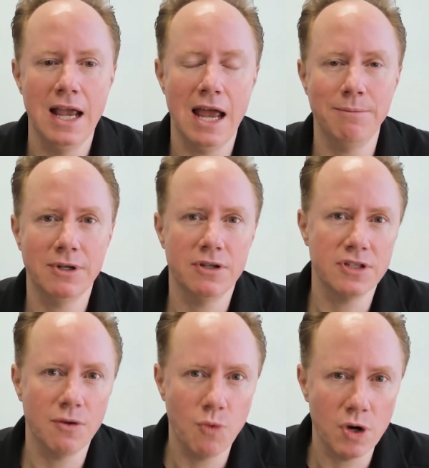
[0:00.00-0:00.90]
And because
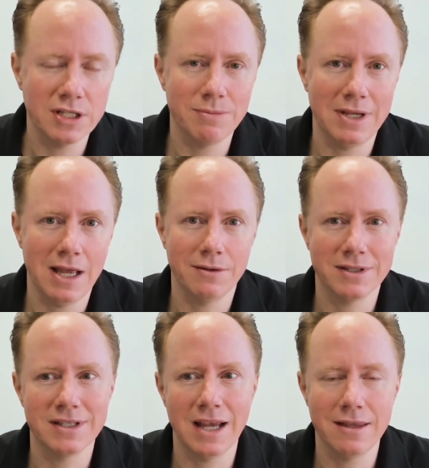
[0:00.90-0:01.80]
I wanted to be able to
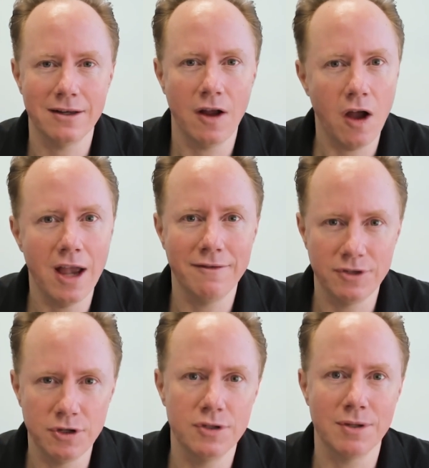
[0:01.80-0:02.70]
say that I've
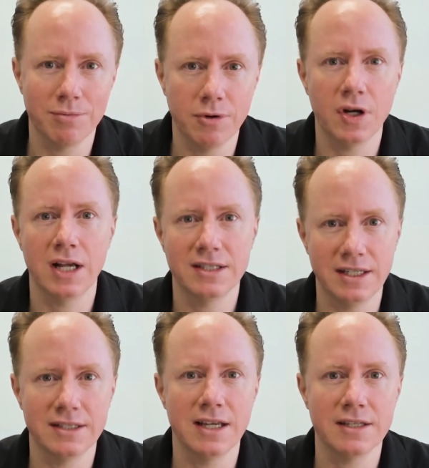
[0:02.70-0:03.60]
used the product
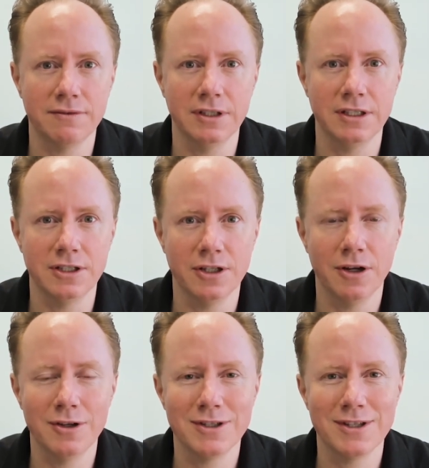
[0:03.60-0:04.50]
successfully,
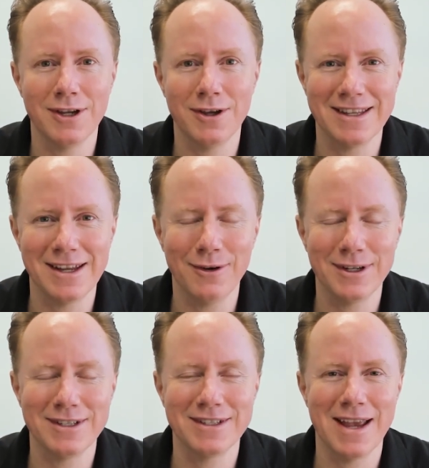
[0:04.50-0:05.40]
it's the old
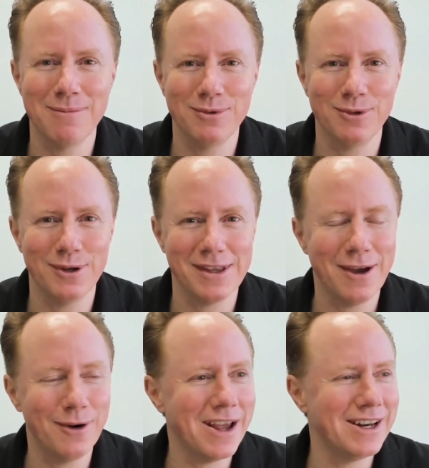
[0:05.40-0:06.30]
example or the
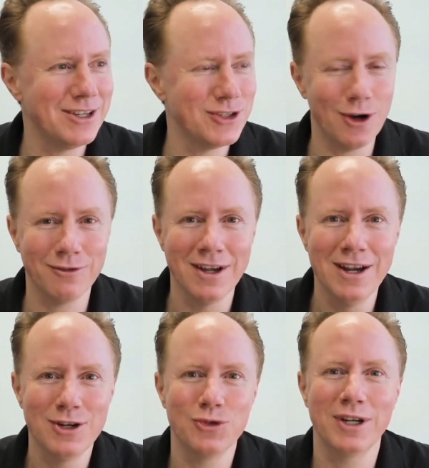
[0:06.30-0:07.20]
old adage of
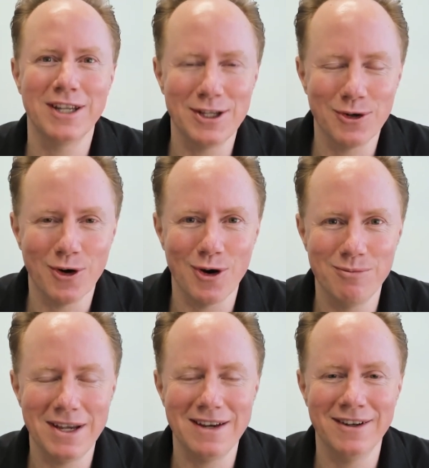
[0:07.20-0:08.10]
drinking your own
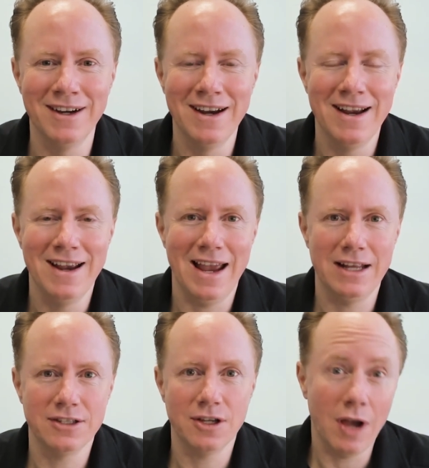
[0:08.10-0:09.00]
beer.
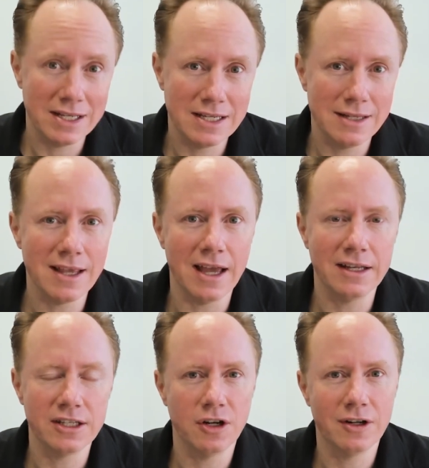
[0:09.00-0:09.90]
And so I did
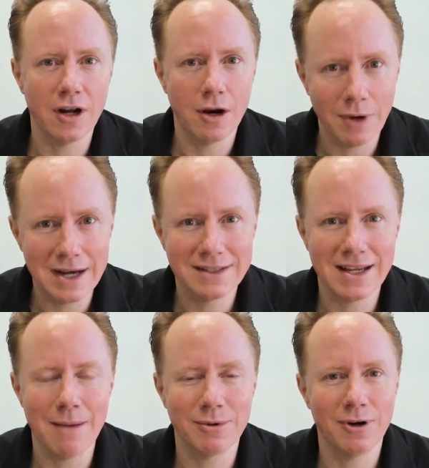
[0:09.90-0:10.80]
that, and I raised
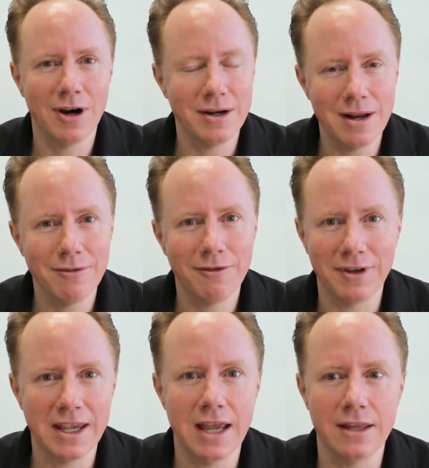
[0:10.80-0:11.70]
capital. And I never
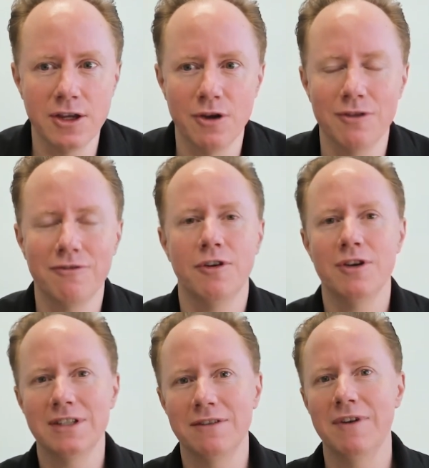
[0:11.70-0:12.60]
forget, the
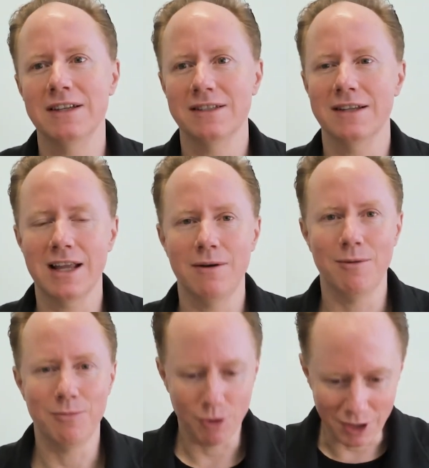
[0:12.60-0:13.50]
first investor that came
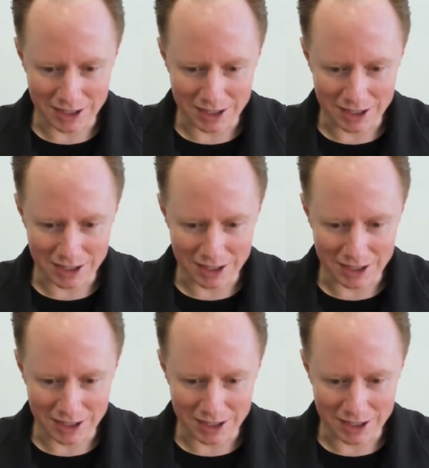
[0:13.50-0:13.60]
on board,